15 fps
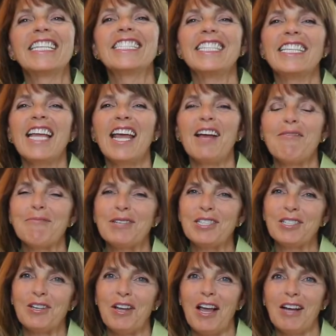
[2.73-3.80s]
Today I'm going to
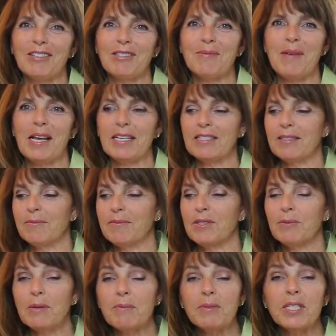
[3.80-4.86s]
show you how to make some
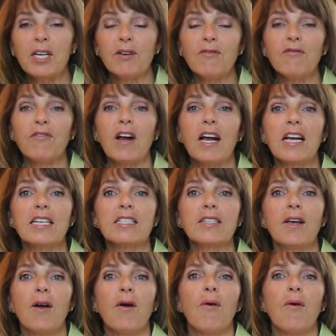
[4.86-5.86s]
sweet potato fries